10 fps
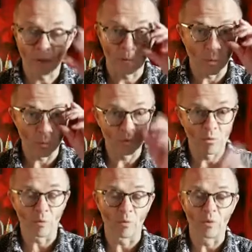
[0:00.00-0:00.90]
Paul
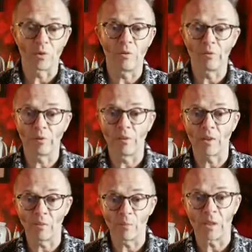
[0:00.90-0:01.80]
Donaldson for
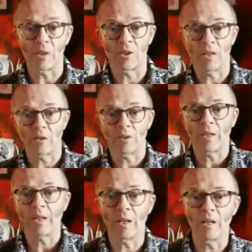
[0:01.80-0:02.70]
giving me this chance to
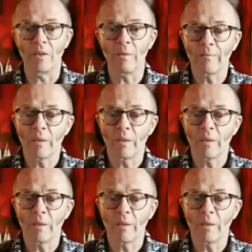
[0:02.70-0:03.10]
say hello.